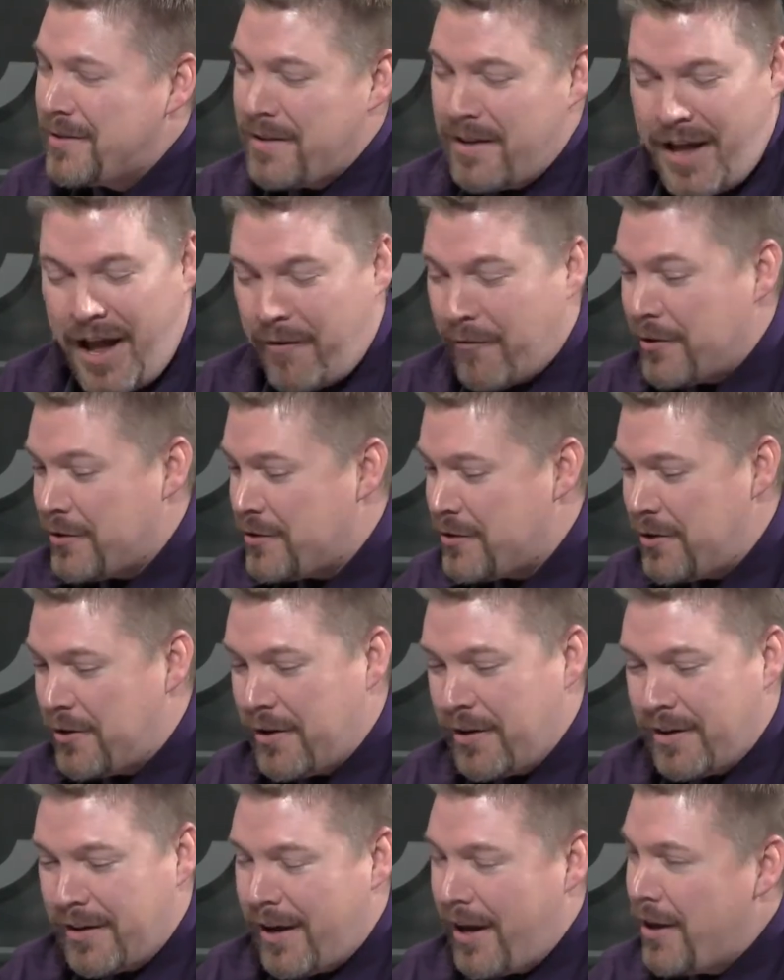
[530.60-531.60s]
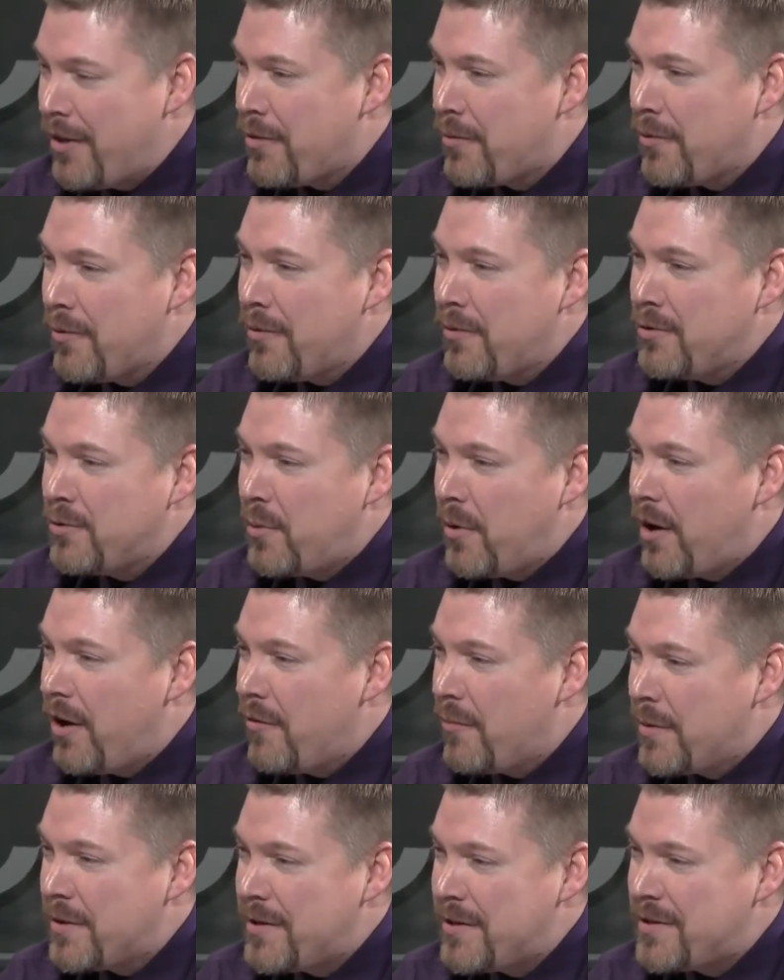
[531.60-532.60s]
every student, K through
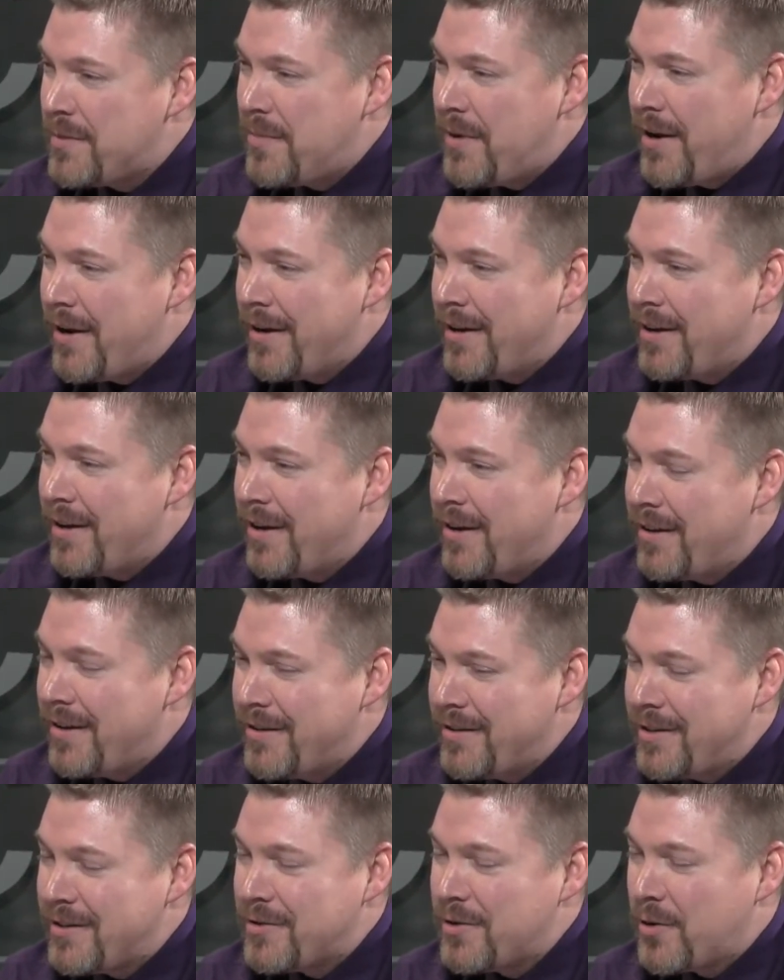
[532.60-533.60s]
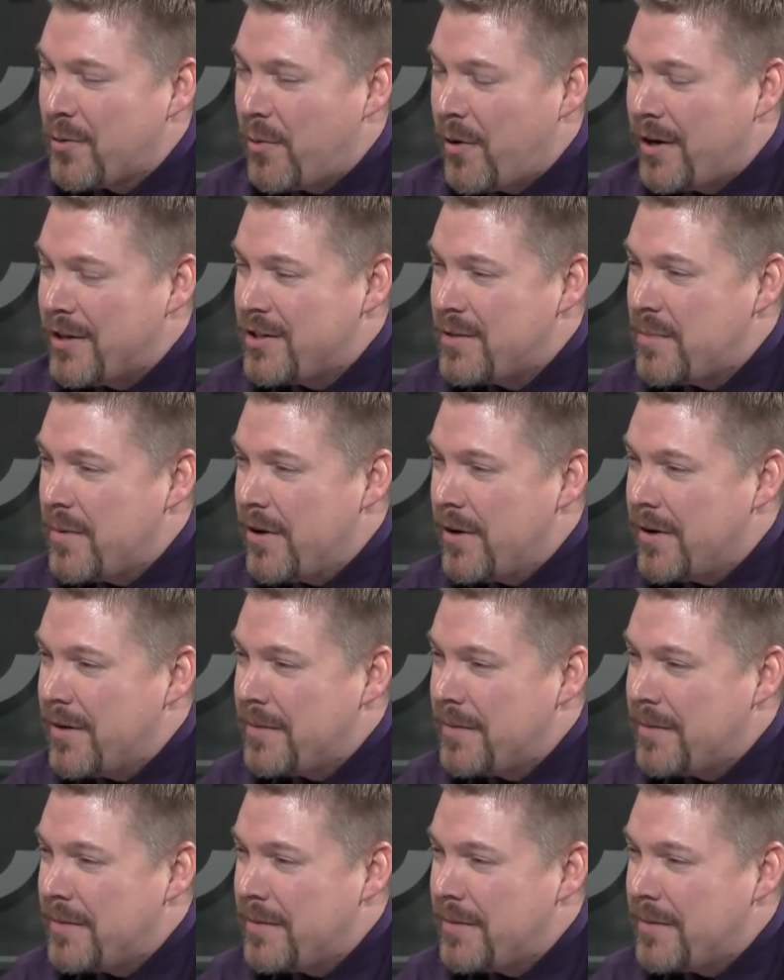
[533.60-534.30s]
12, participating in a district-wide spirit.